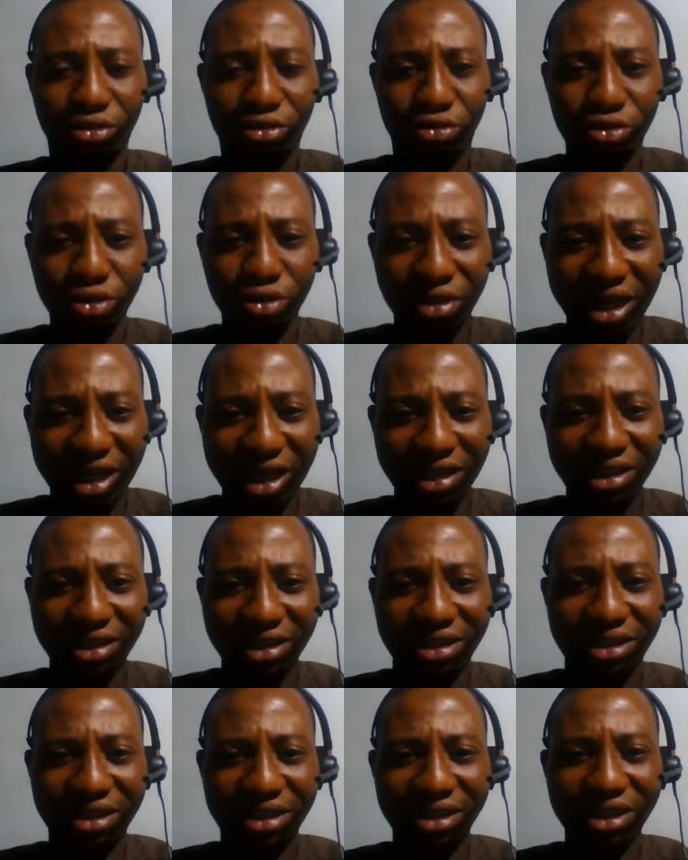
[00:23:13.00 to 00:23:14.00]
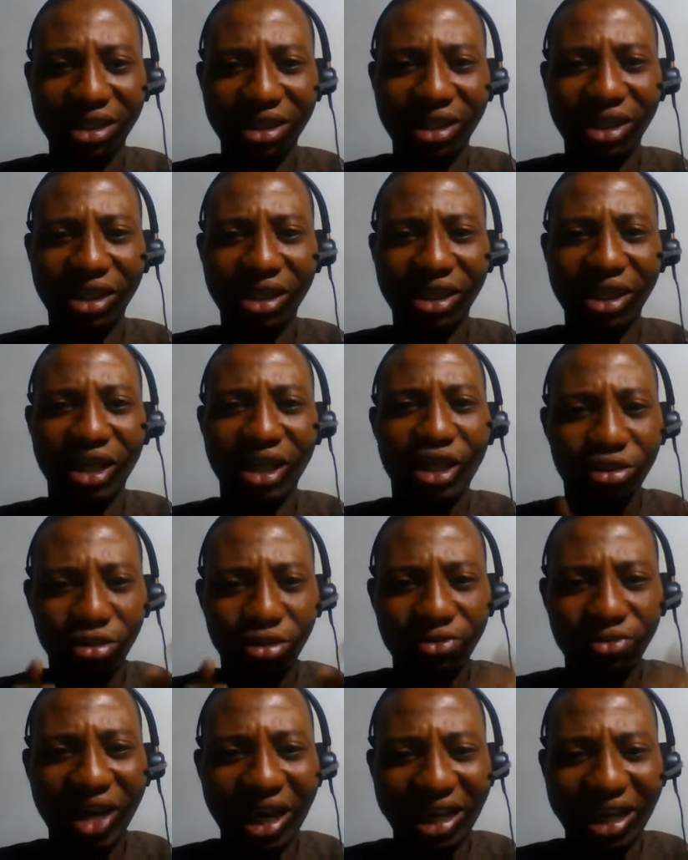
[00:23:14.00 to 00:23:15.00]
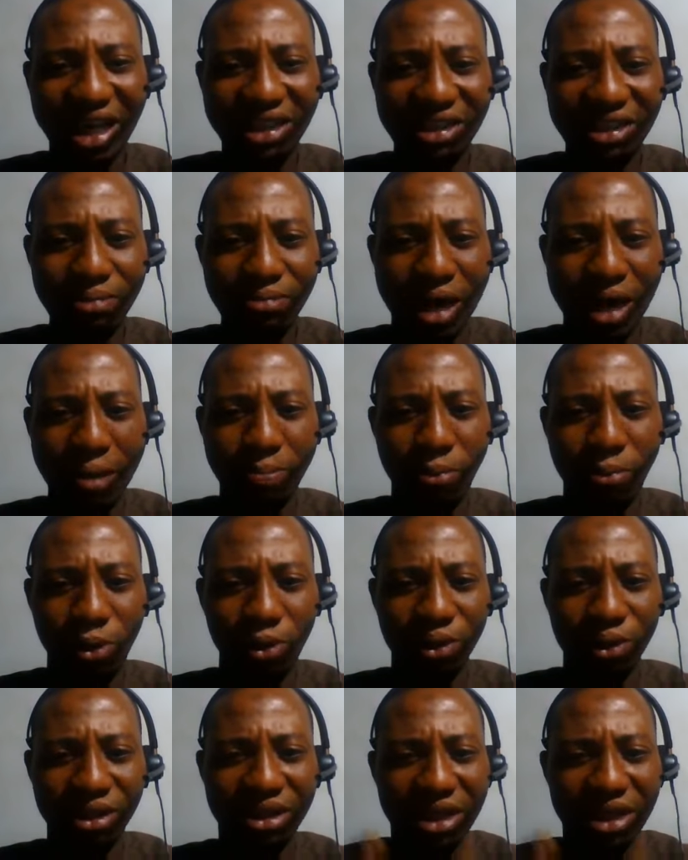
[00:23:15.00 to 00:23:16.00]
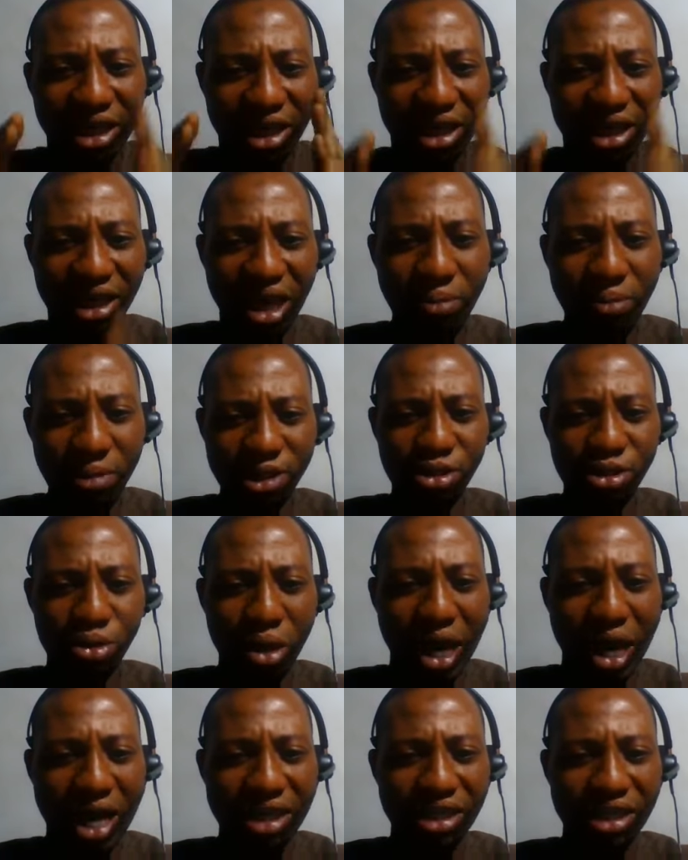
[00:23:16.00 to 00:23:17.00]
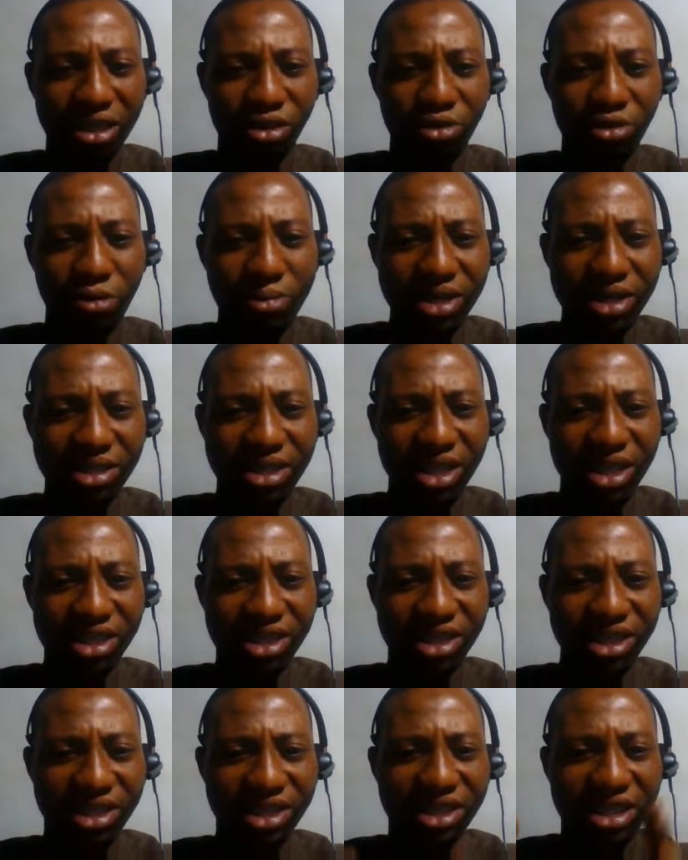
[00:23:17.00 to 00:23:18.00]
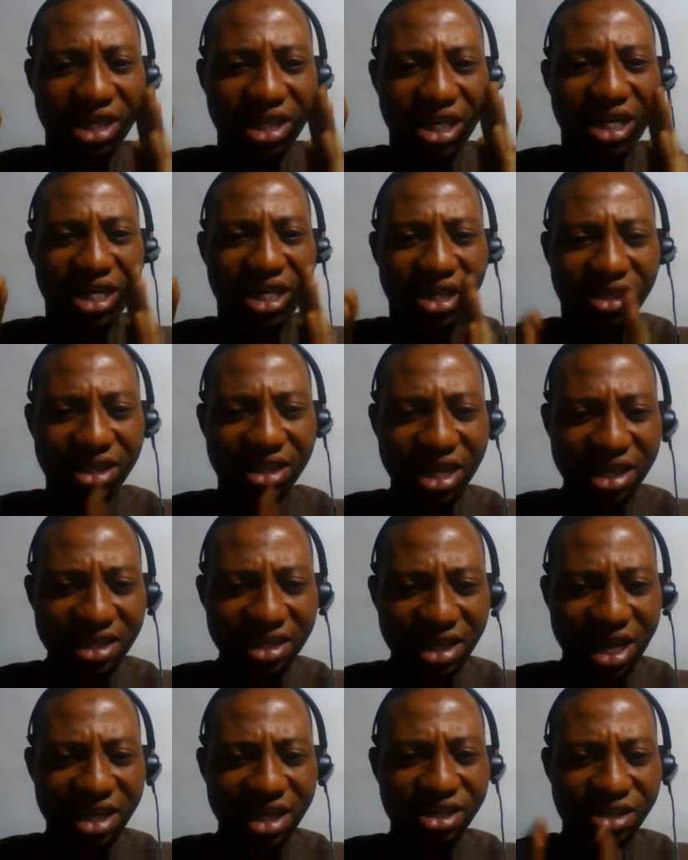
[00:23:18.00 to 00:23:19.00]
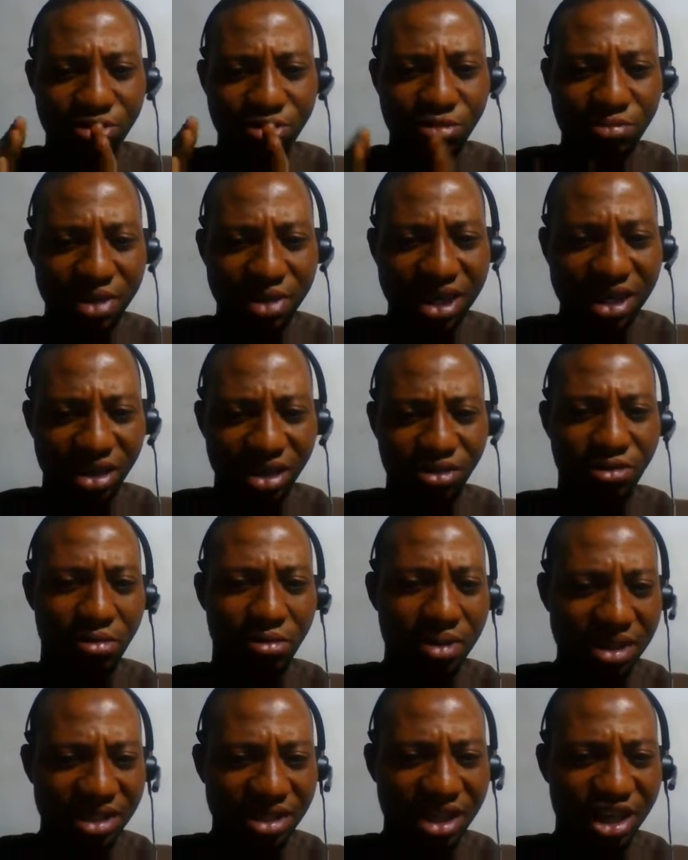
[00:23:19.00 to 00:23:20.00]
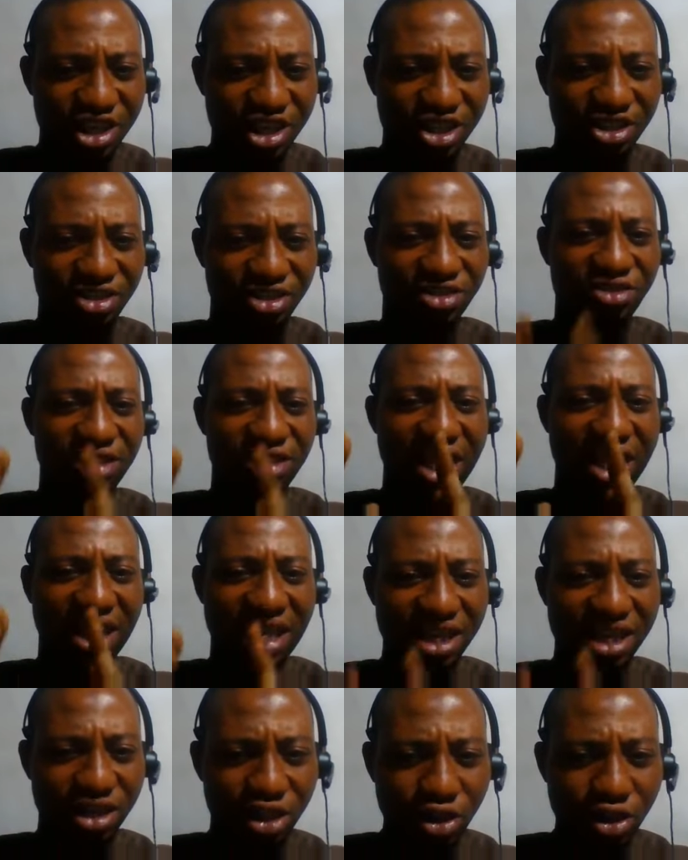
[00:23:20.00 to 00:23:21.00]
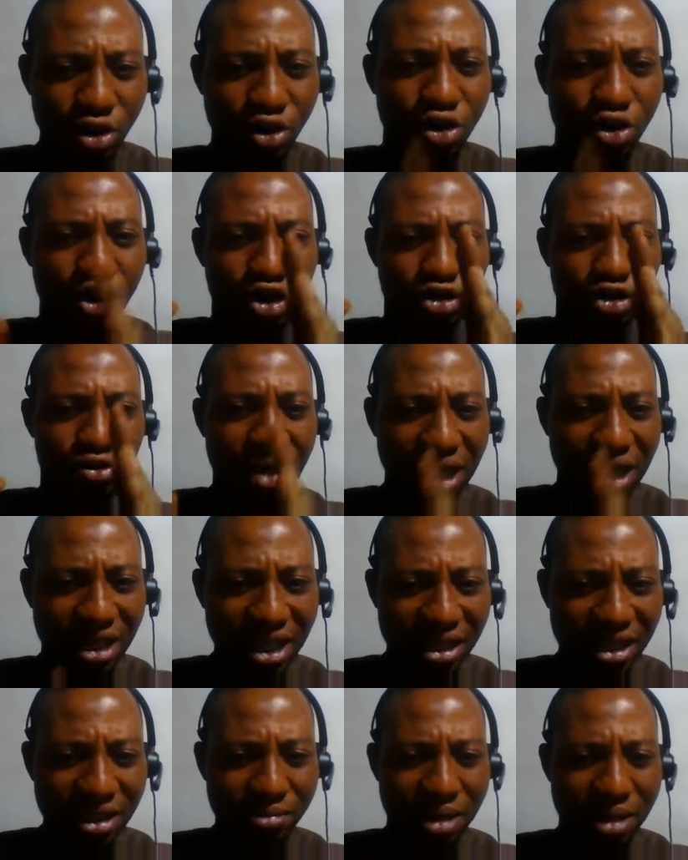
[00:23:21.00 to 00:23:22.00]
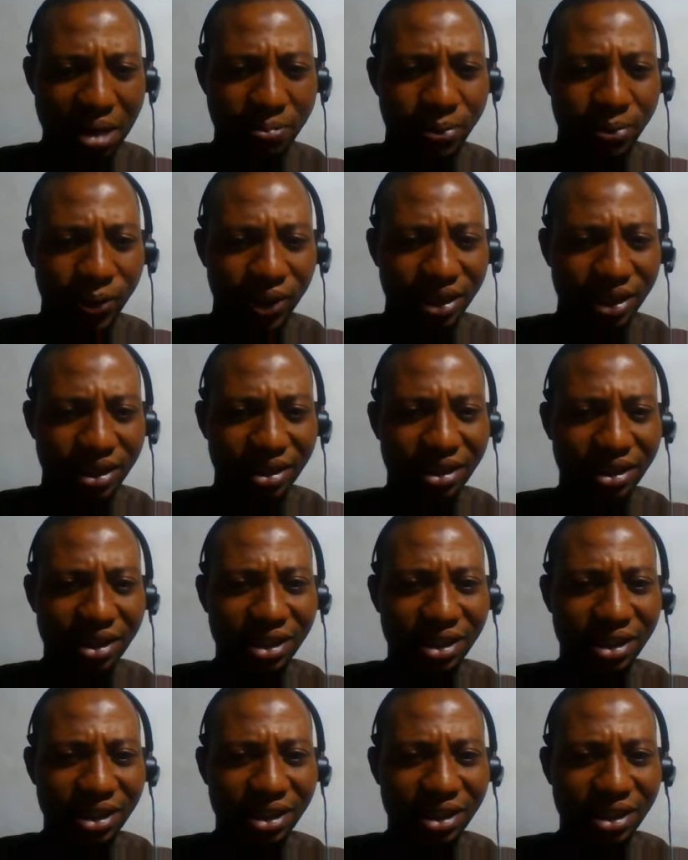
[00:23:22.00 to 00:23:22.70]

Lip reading: Do you get it? So if you are getting my point, let me see your hand in the comment section. Say yes to me in the comment section so that I can know you are getting my point.